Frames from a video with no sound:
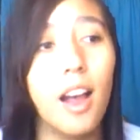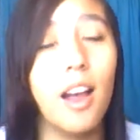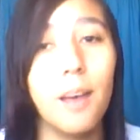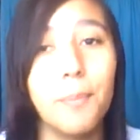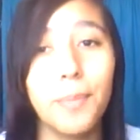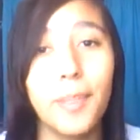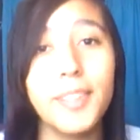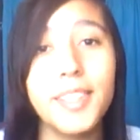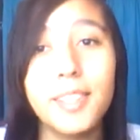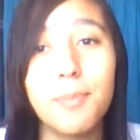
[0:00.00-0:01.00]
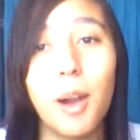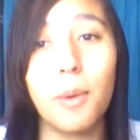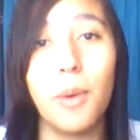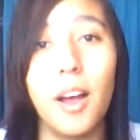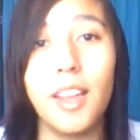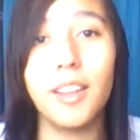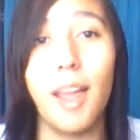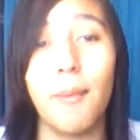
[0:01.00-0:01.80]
um, this is part one.